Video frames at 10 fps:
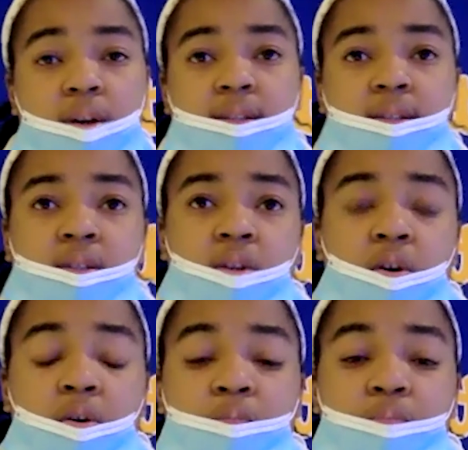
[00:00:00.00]

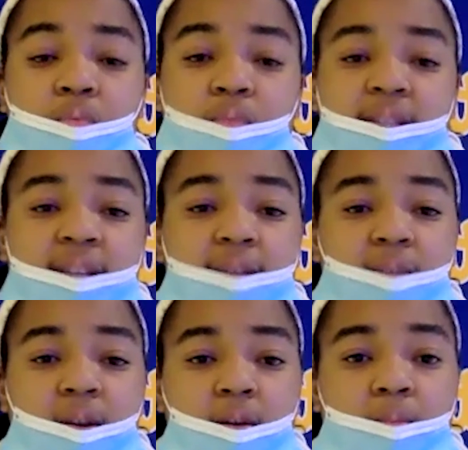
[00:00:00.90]
So we just have
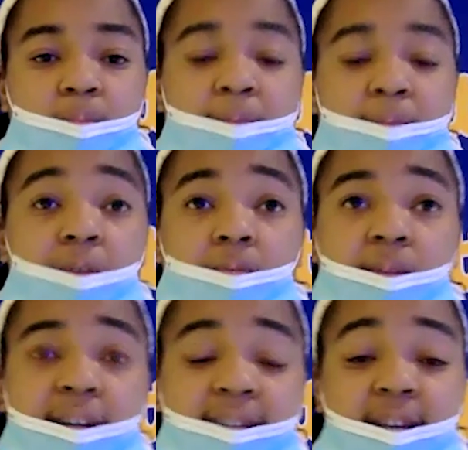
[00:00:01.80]
to battle, like I
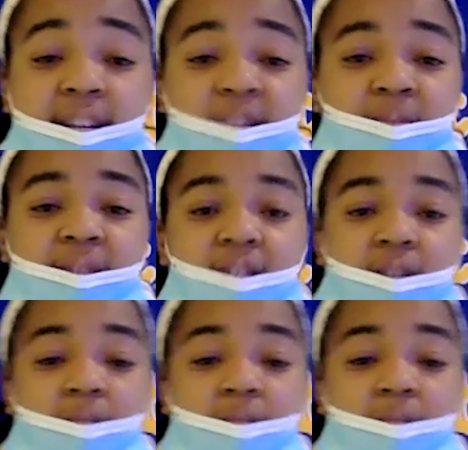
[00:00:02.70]
said, each possession.